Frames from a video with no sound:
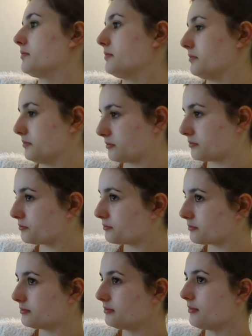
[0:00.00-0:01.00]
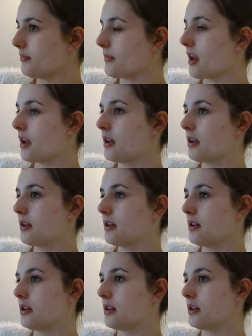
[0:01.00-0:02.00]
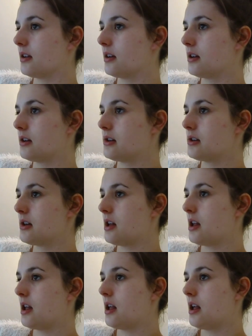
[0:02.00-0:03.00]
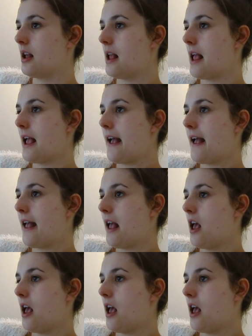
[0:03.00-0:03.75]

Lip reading: (no one is talking)